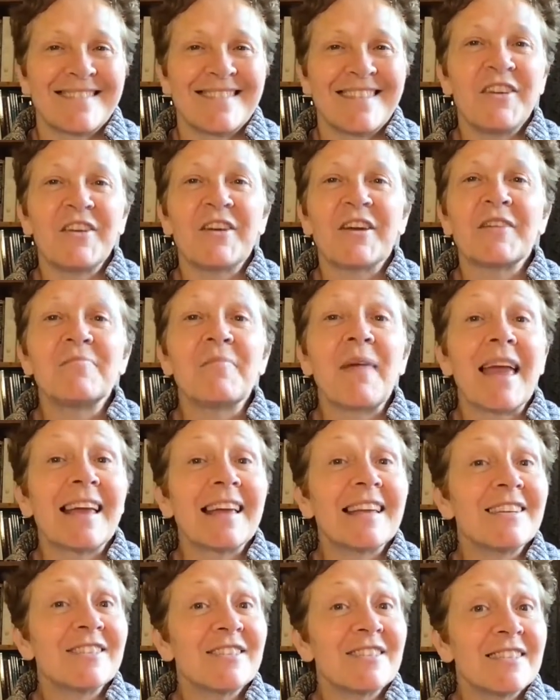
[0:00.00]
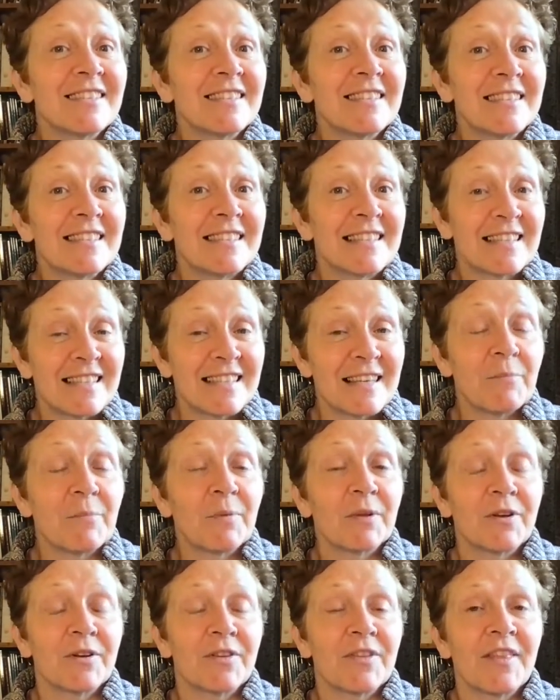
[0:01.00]
You can make it
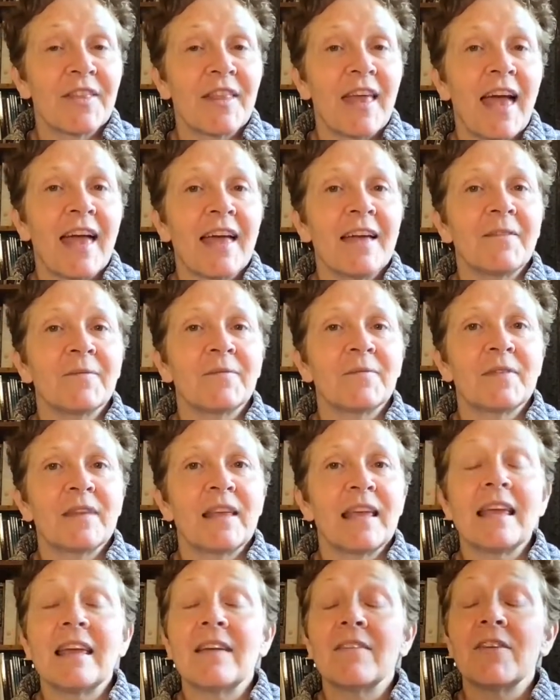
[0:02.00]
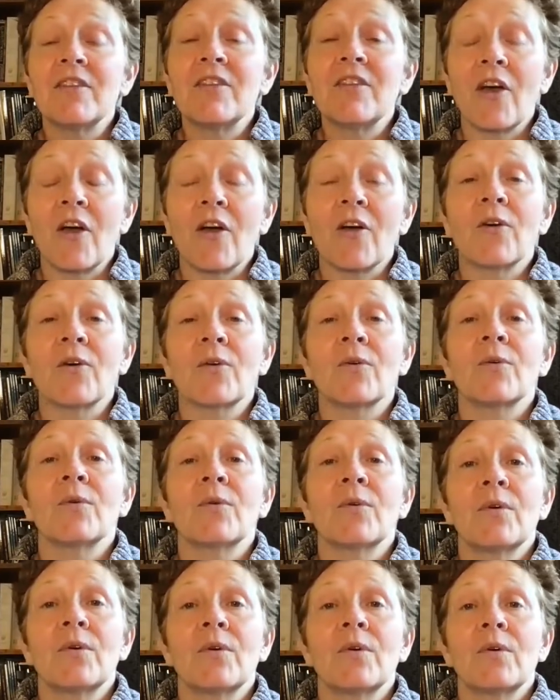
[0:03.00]
simpler than that. Even though
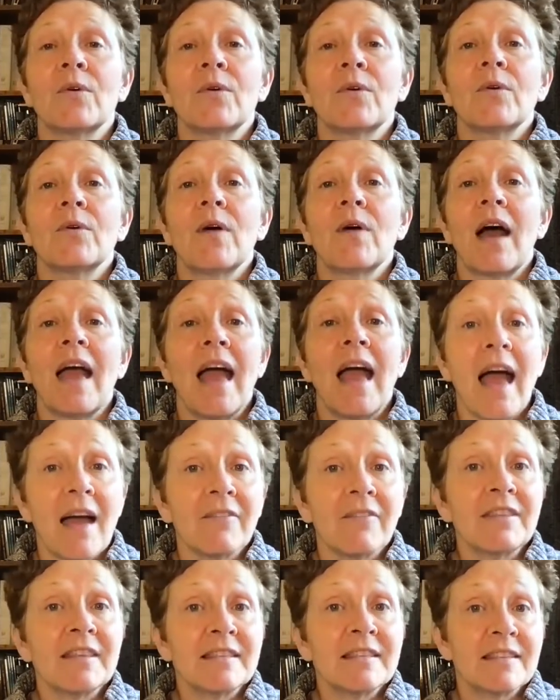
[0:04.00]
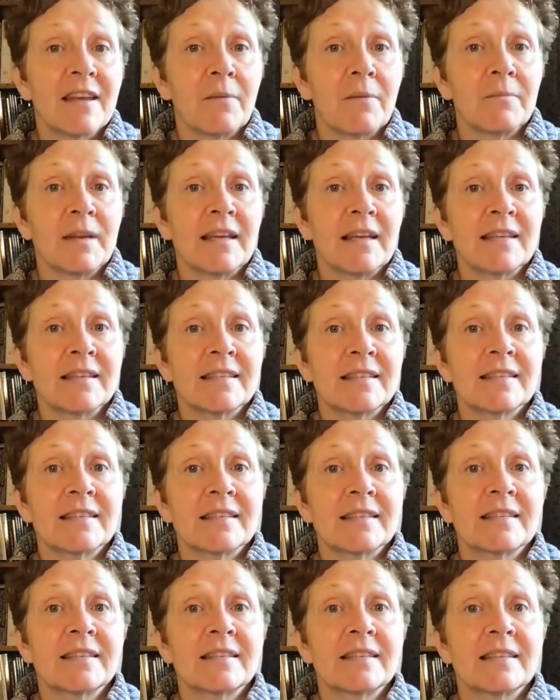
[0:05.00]
I have this
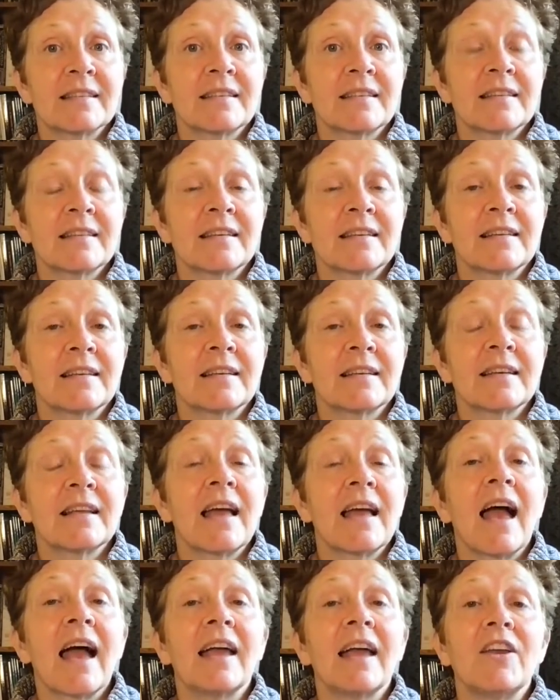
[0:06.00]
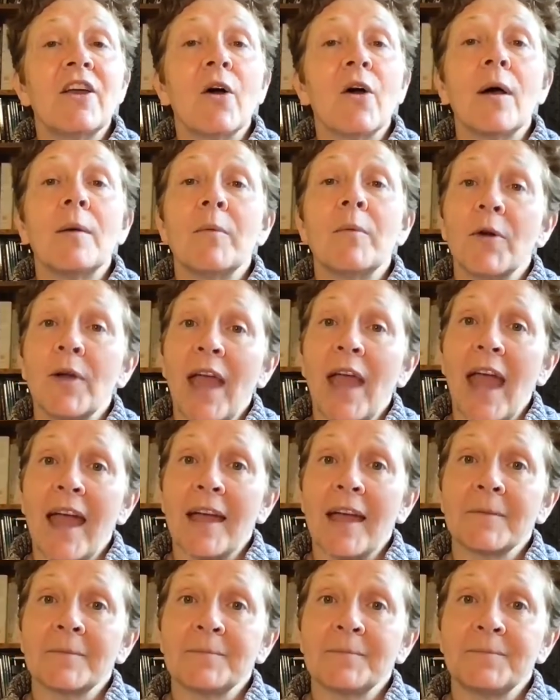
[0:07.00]
numbness, I know I'm
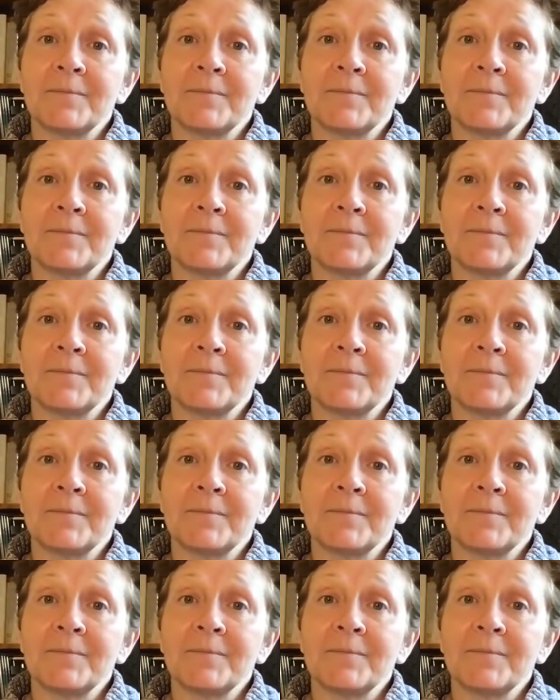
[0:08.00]
okay.